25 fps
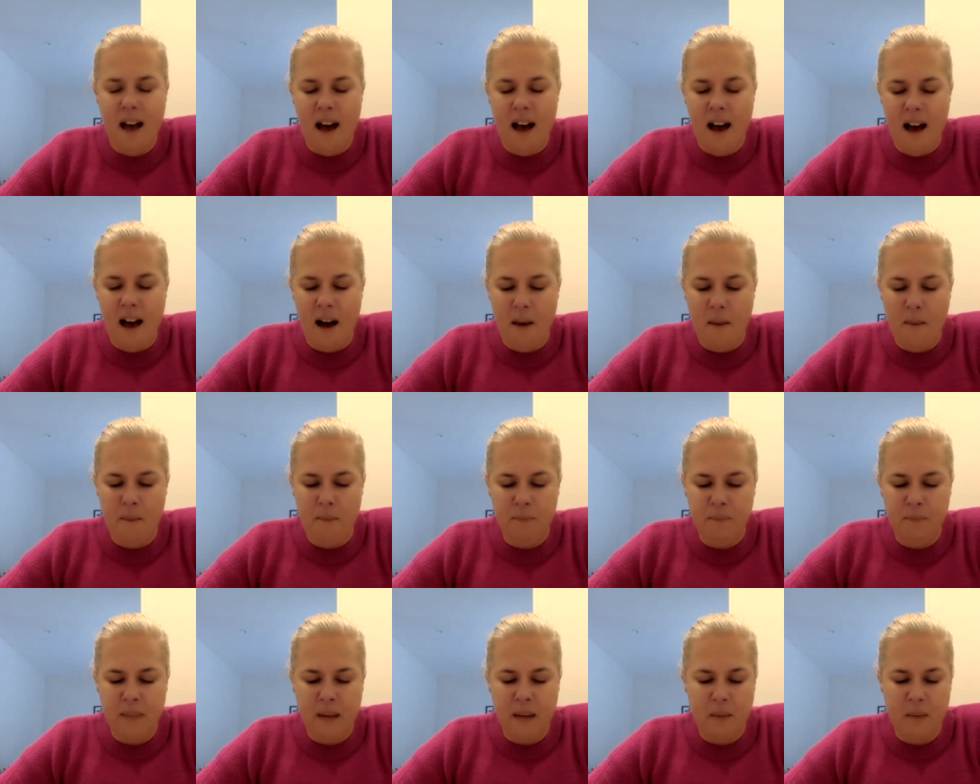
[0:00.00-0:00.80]

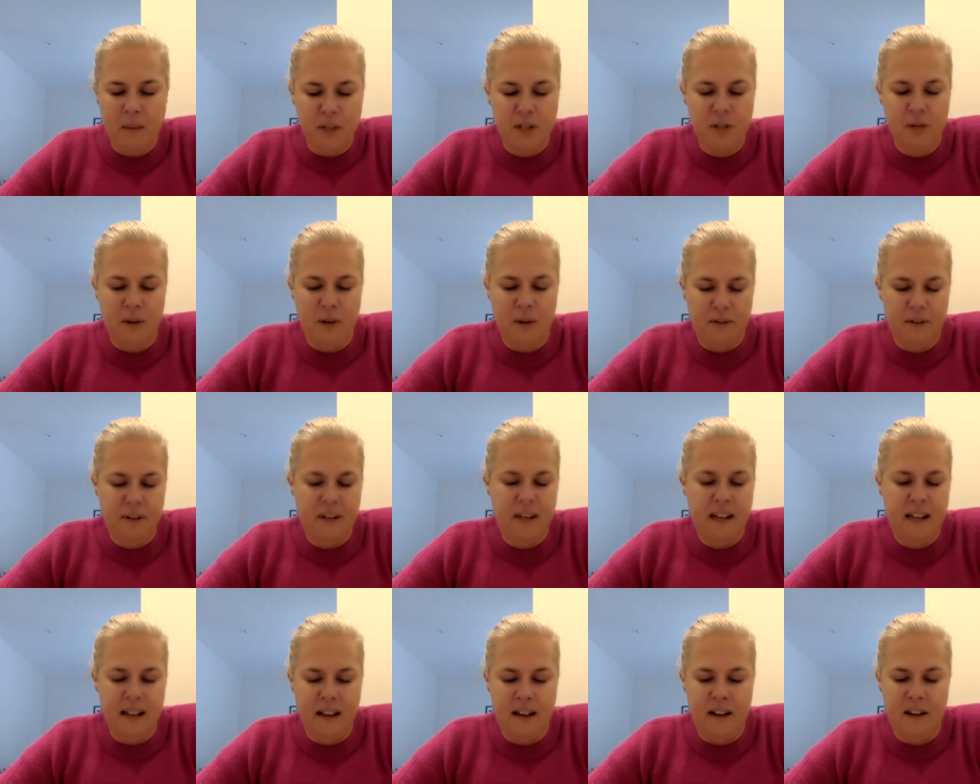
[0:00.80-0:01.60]
and we do often
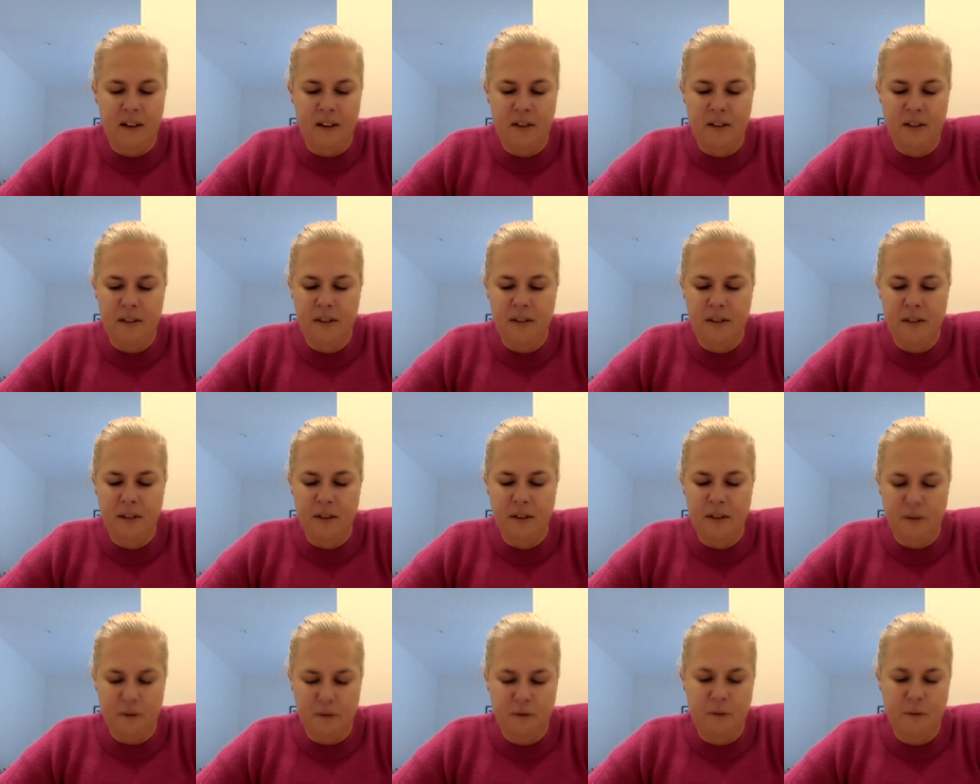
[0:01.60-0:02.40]
hear
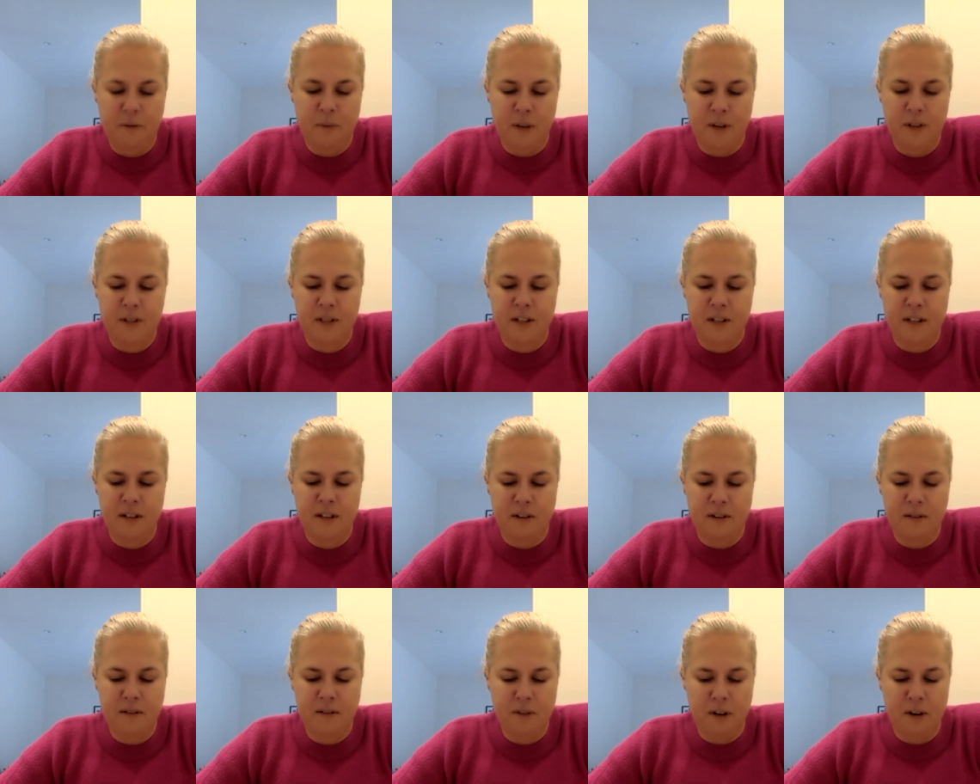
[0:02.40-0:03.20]
that from those that
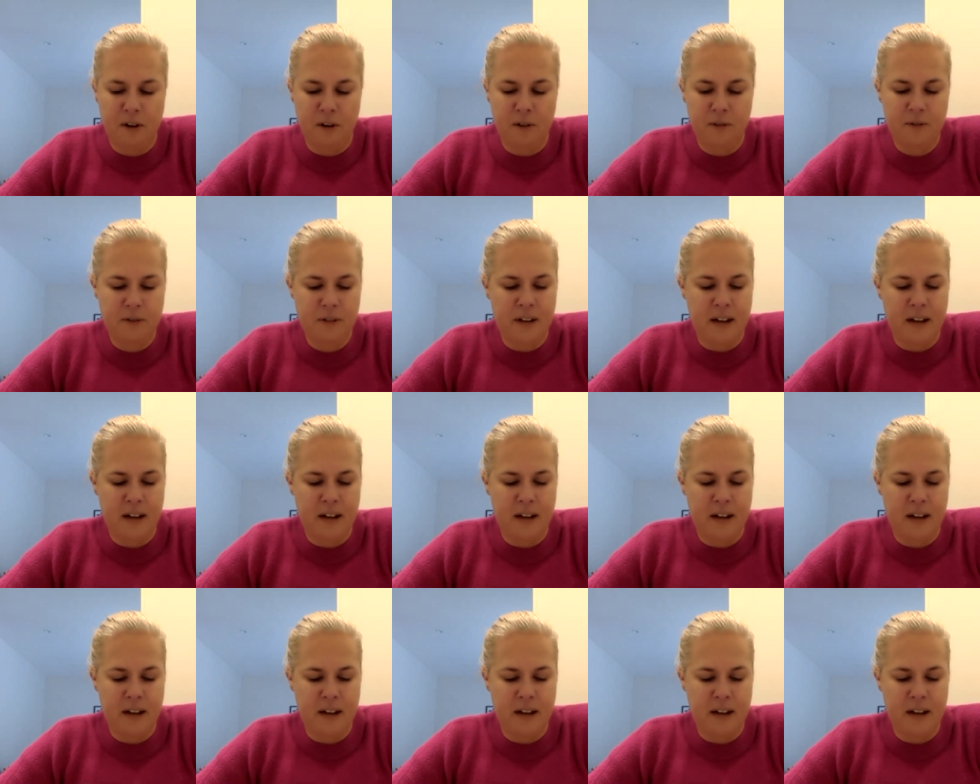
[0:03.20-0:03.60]
are involved,